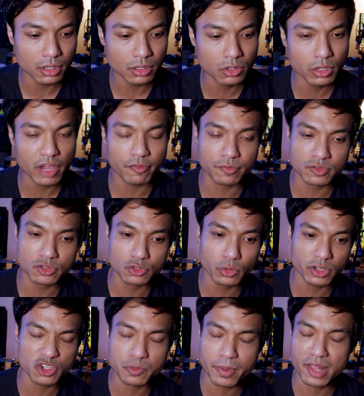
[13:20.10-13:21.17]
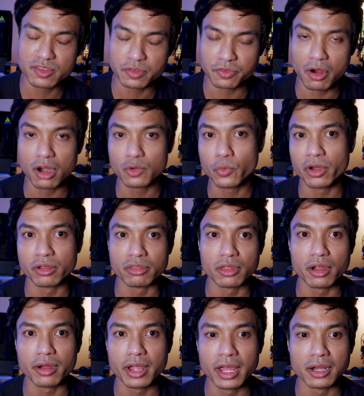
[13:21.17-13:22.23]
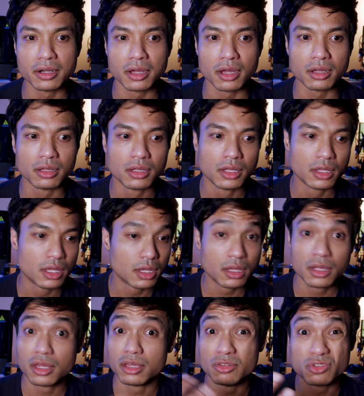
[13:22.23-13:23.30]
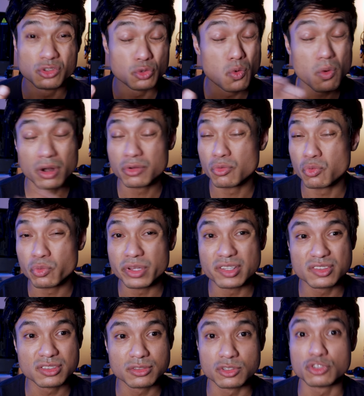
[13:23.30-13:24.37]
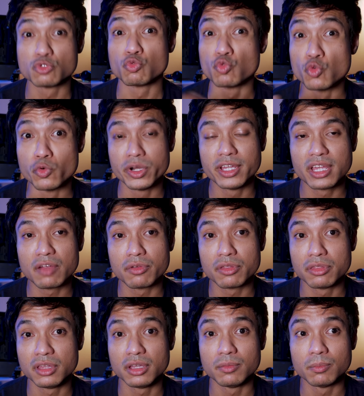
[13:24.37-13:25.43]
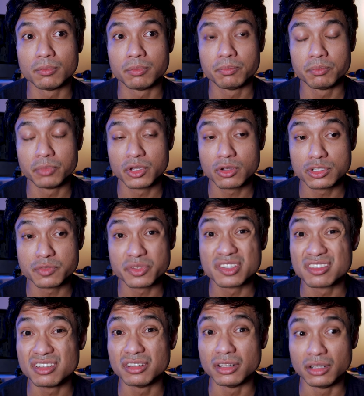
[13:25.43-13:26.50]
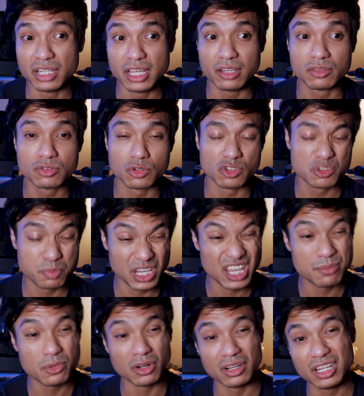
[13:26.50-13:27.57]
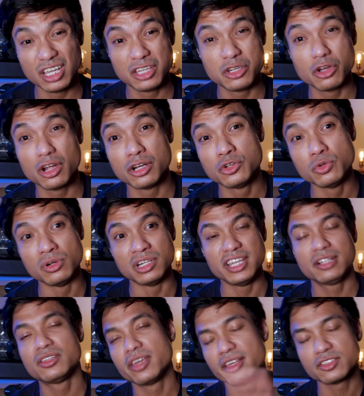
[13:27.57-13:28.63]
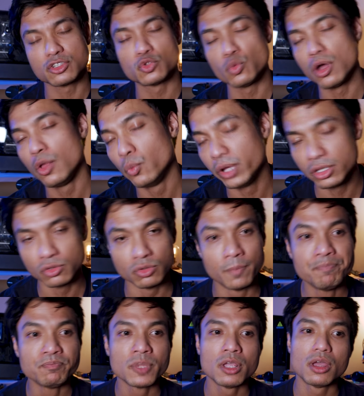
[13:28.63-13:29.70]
you have so expensive hardware in there and you don't want to risk just ruining everything because of a single leak. So speaking about leak, you got to do leak tests as well when you